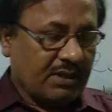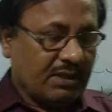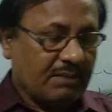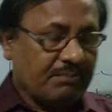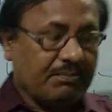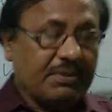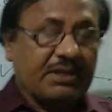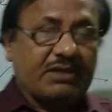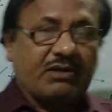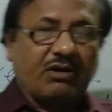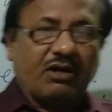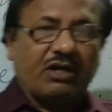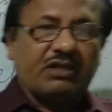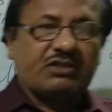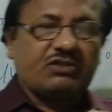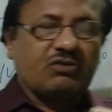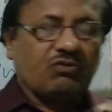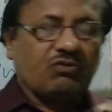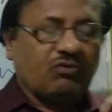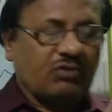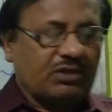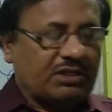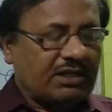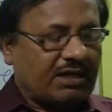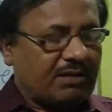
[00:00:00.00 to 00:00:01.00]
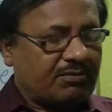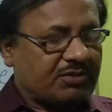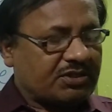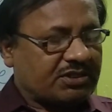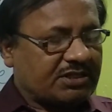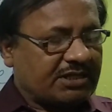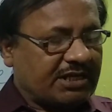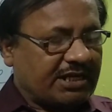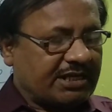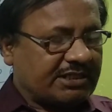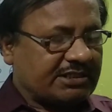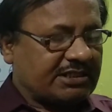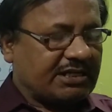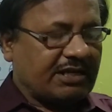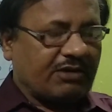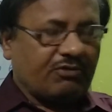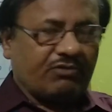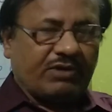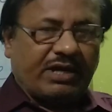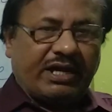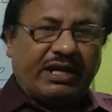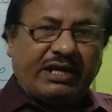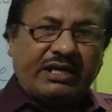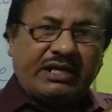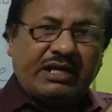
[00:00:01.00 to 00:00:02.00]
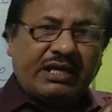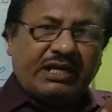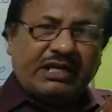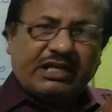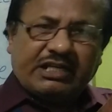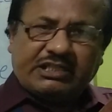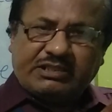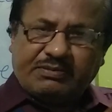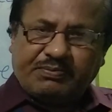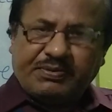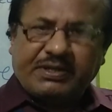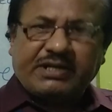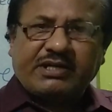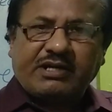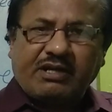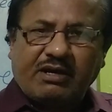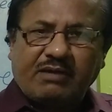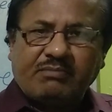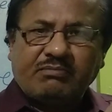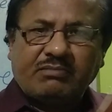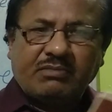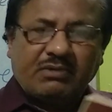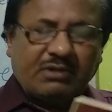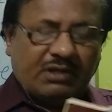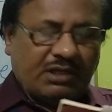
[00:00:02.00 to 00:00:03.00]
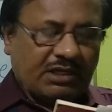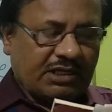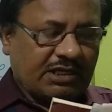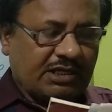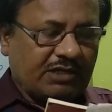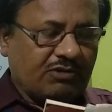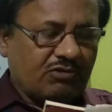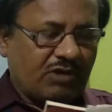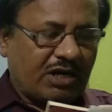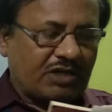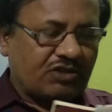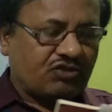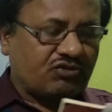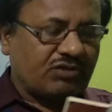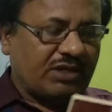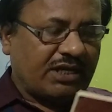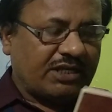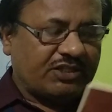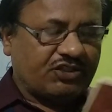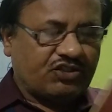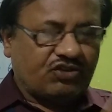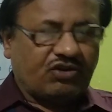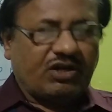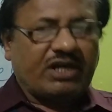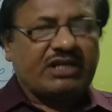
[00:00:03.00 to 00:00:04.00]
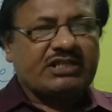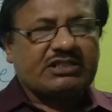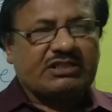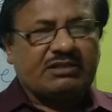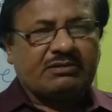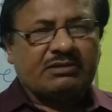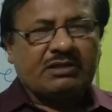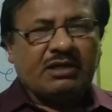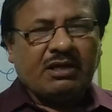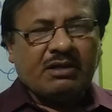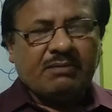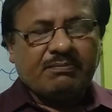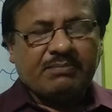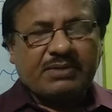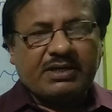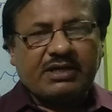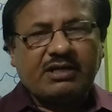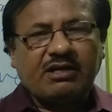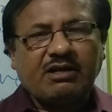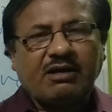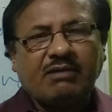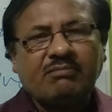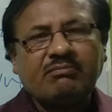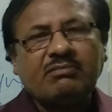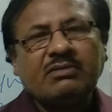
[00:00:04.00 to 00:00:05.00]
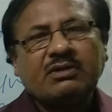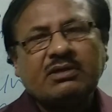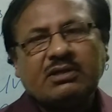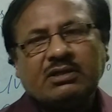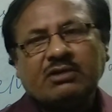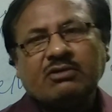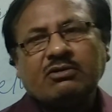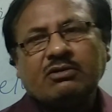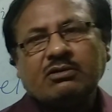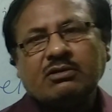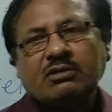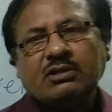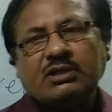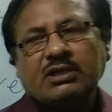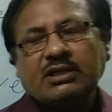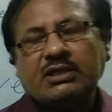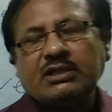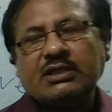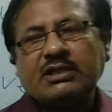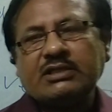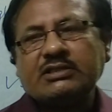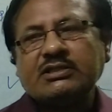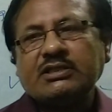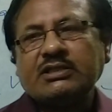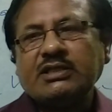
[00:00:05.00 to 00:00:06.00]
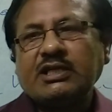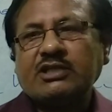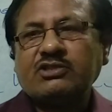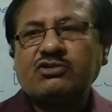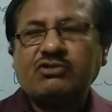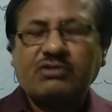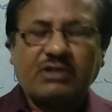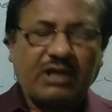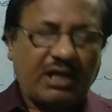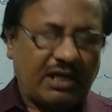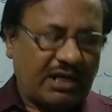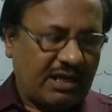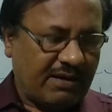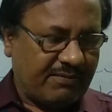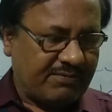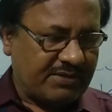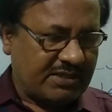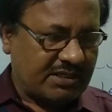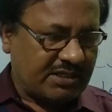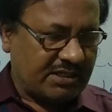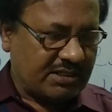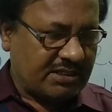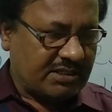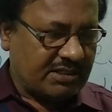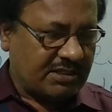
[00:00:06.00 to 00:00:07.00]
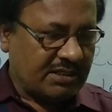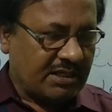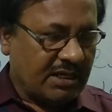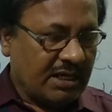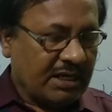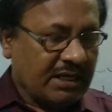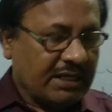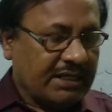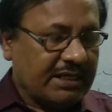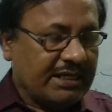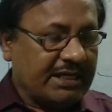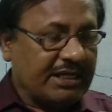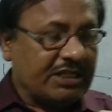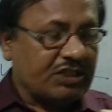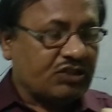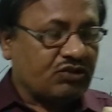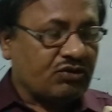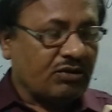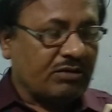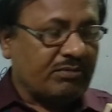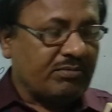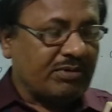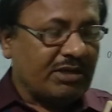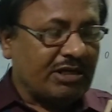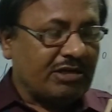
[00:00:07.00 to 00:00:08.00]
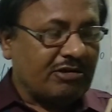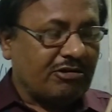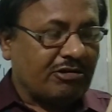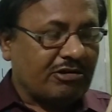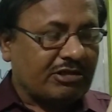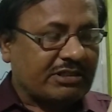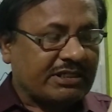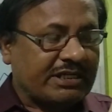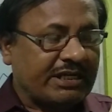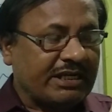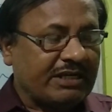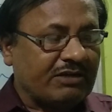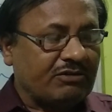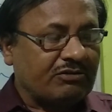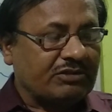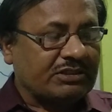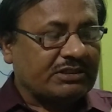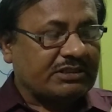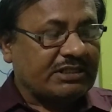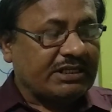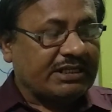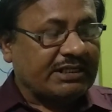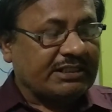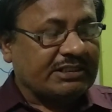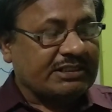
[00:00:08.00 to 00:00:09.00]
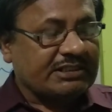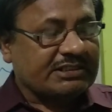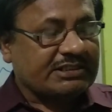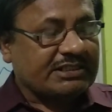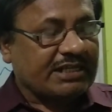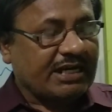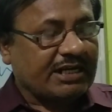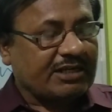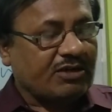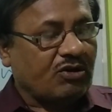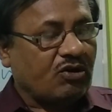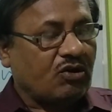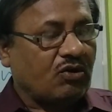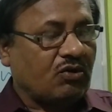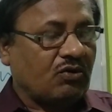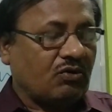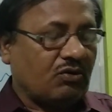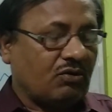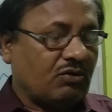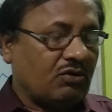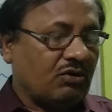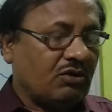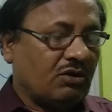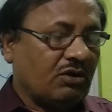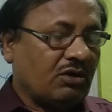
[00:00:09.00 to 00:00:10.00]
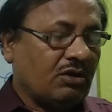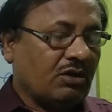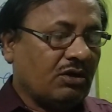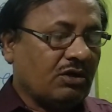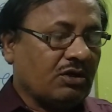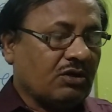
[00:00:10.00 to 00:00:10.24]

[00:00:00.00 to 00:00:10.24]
Because we have snatched away his freedom. He wants to enjoy his freedom in his natural habitat. He should be lurking in the shadow.